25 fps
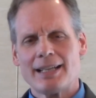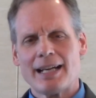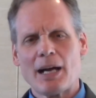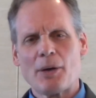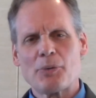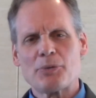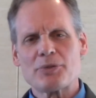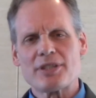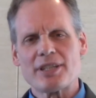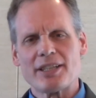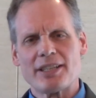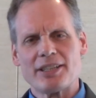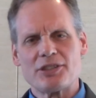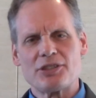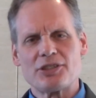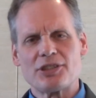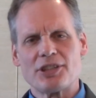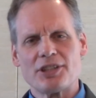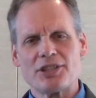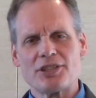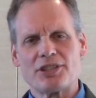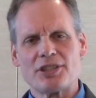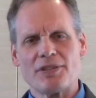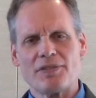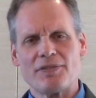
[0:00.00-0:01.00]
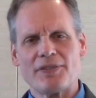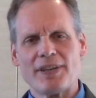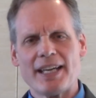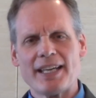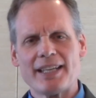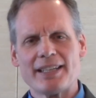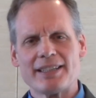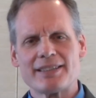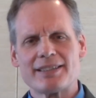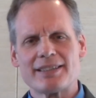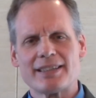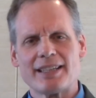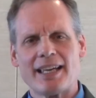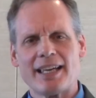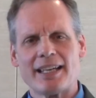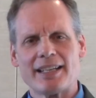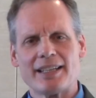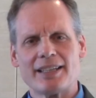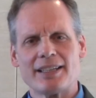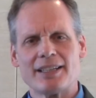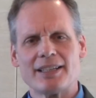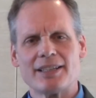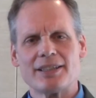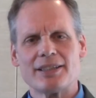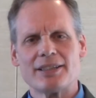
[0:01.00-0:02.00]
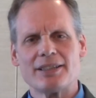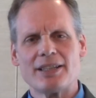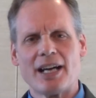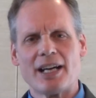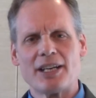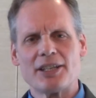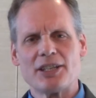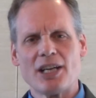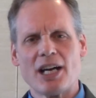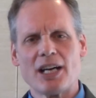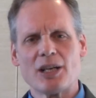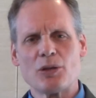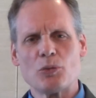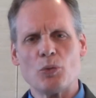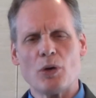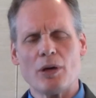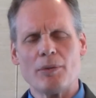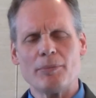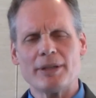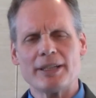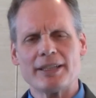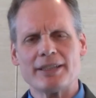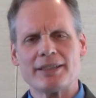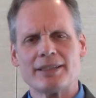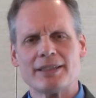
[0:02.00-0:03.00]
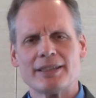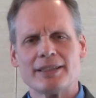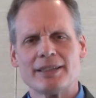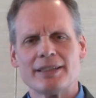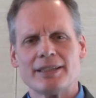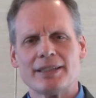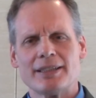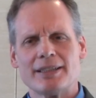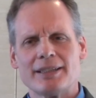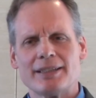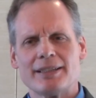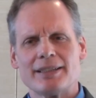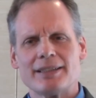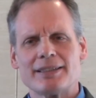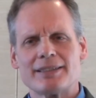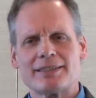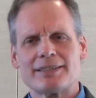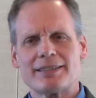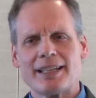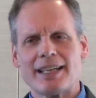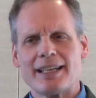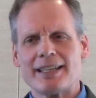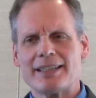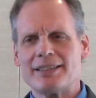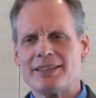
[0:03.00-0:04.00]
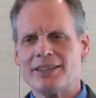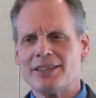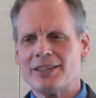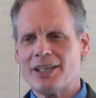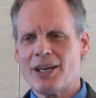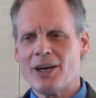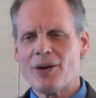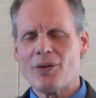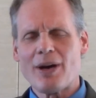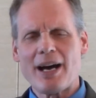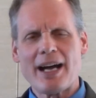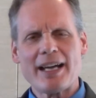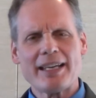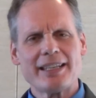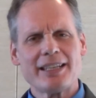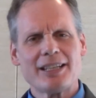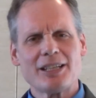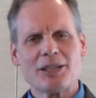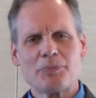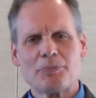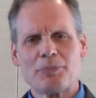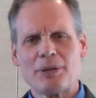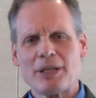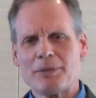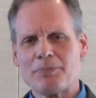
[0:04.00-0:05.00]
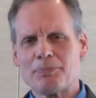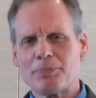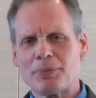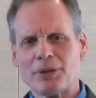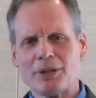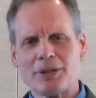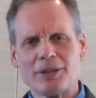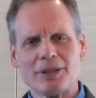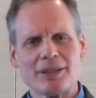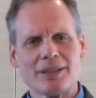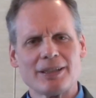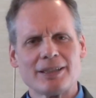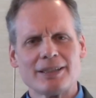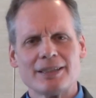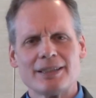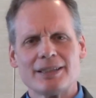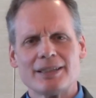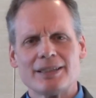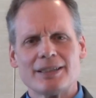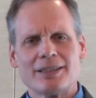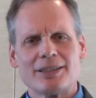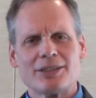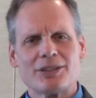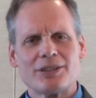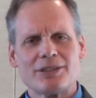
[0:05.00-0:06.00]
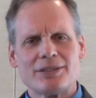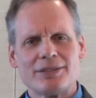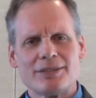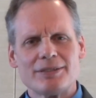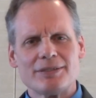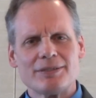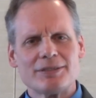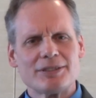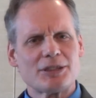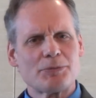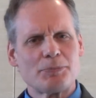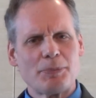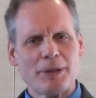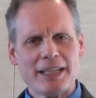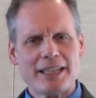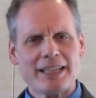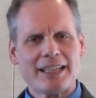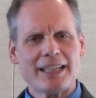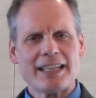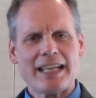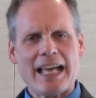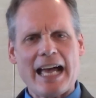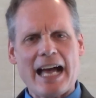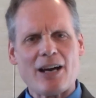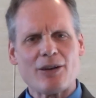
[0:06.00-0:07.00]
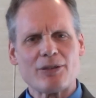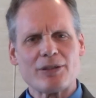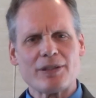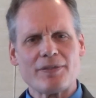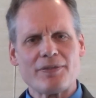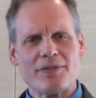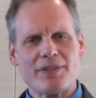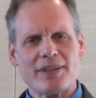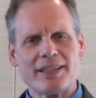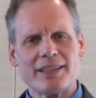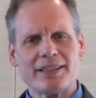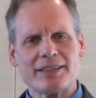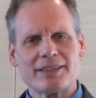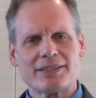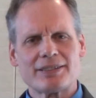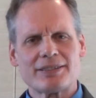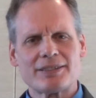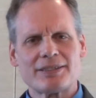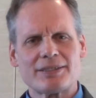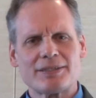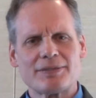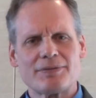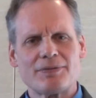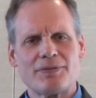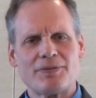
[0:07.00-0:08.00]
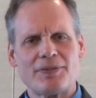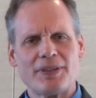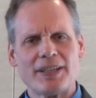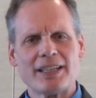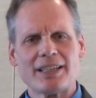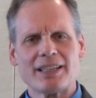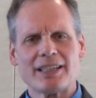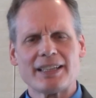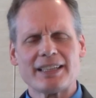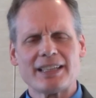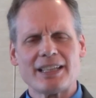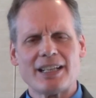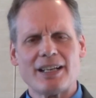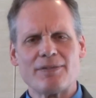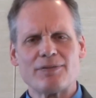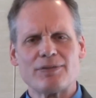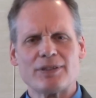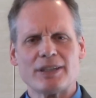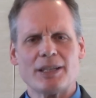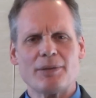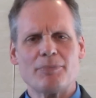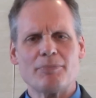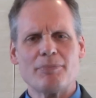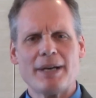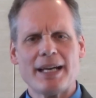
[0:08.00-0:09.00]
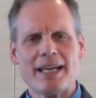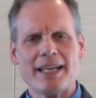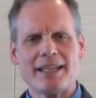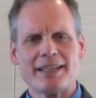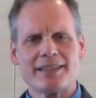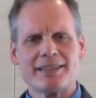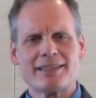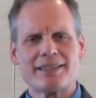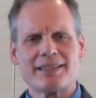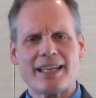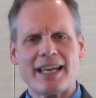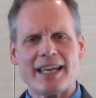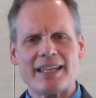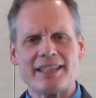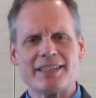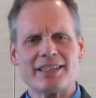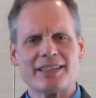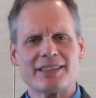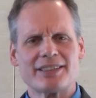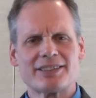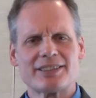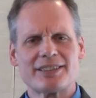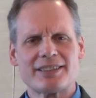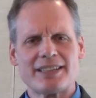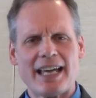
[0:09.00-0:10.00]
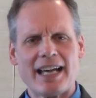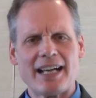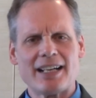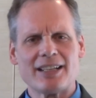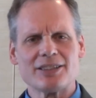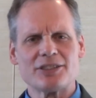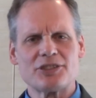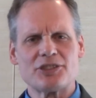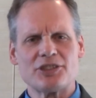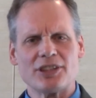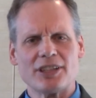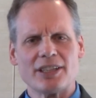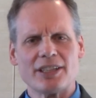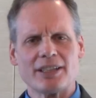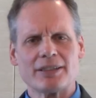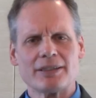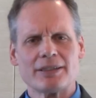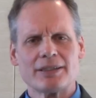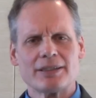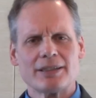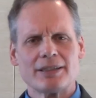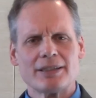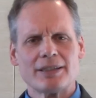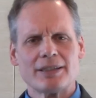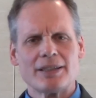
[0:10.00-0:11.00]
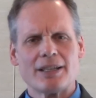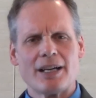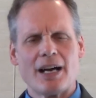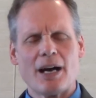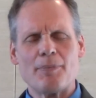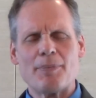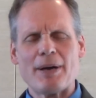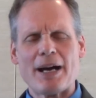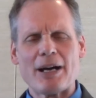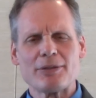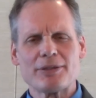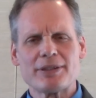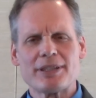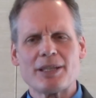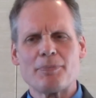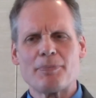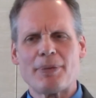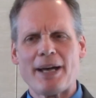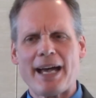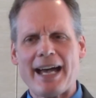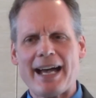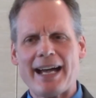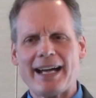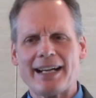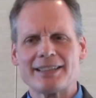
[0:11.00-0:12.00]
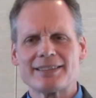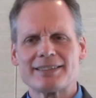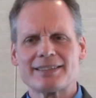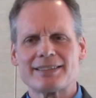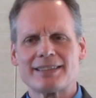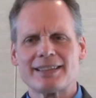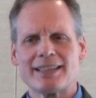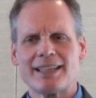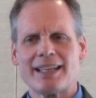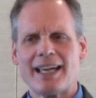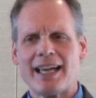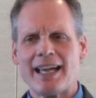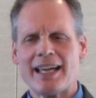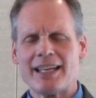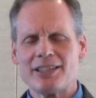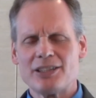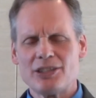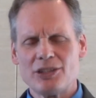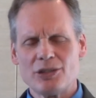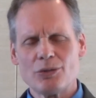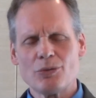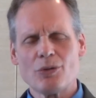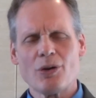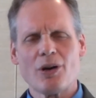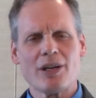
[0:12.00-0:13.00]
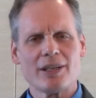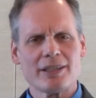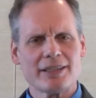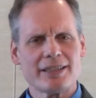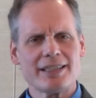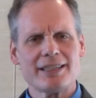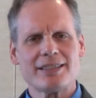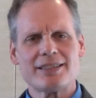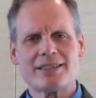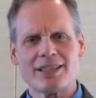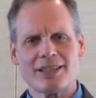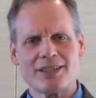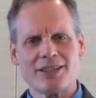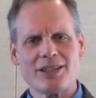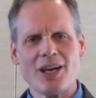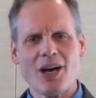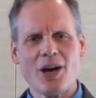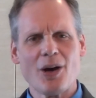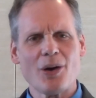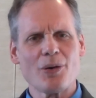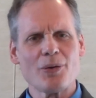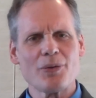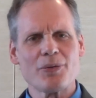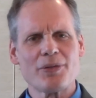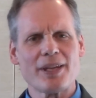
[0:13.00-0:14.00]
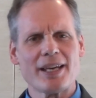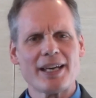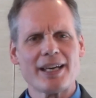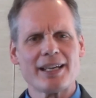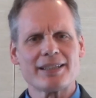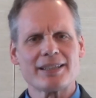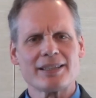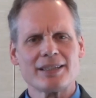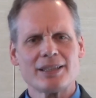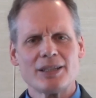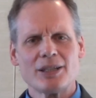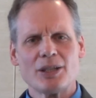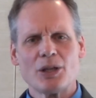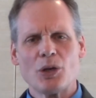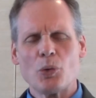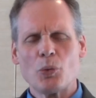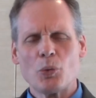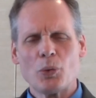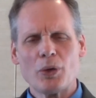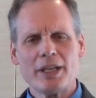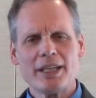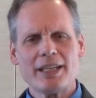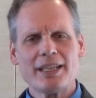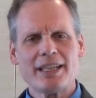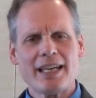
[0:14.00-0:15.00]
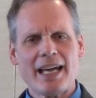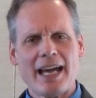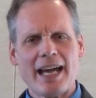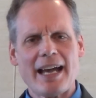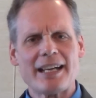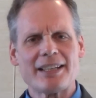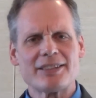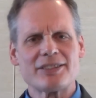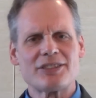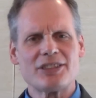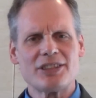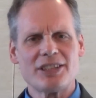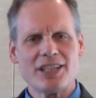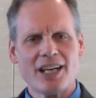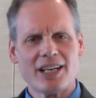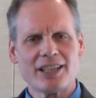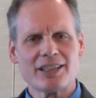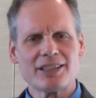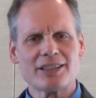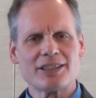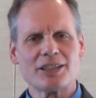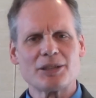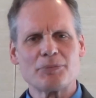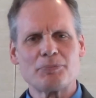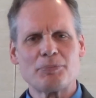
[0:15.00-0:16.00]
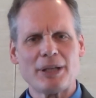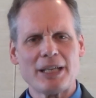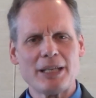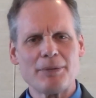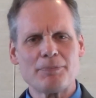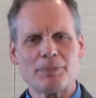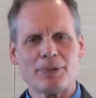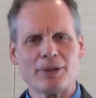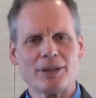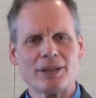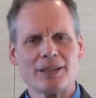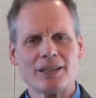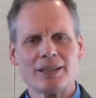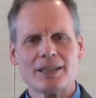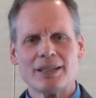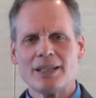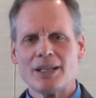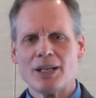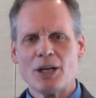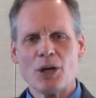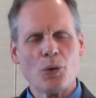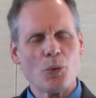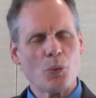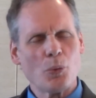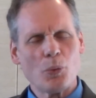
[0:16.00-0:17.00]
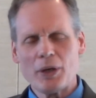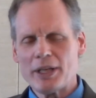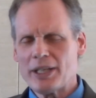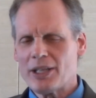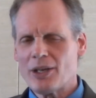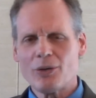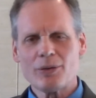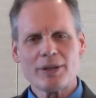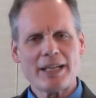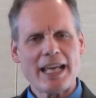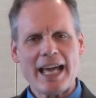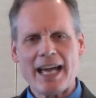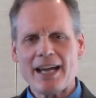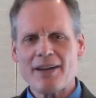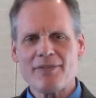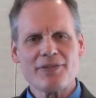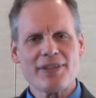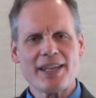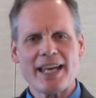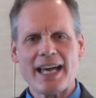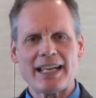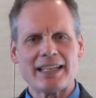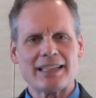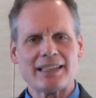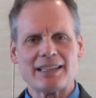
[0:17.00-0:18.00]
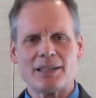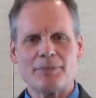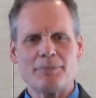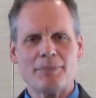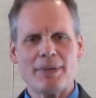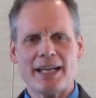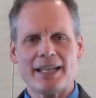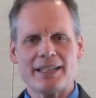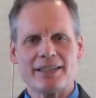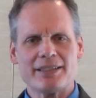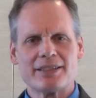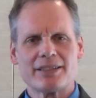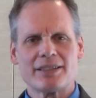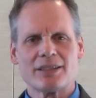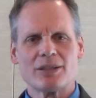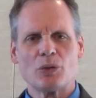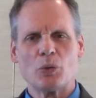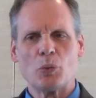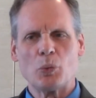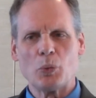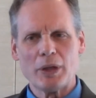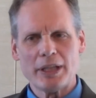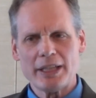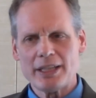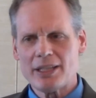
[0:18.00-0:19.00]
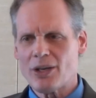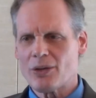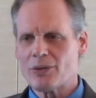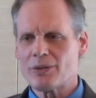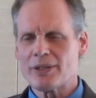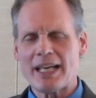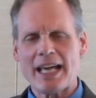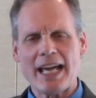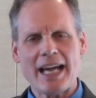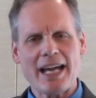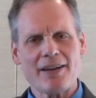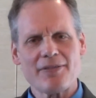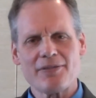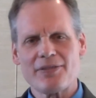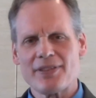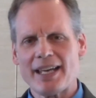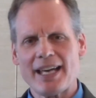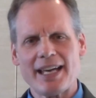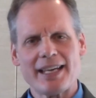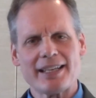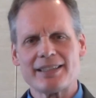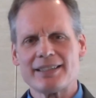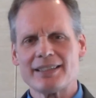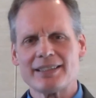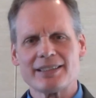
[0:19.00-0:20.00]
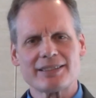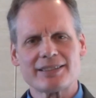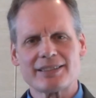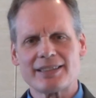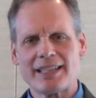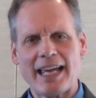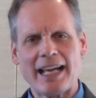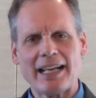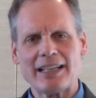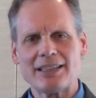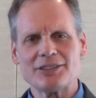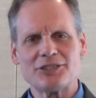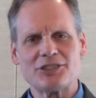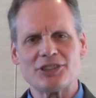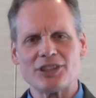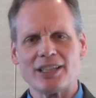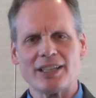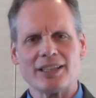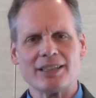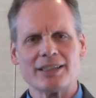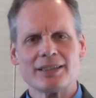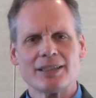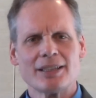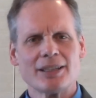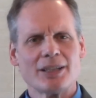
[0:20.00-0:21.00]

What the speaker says: I was at a church event and a young woman said, "You know, I hear people speaking out of this feeling of lament and nostalgia about the past, and you all need to know that we as younger people, we don't have that lament. We don't have that nostalgia.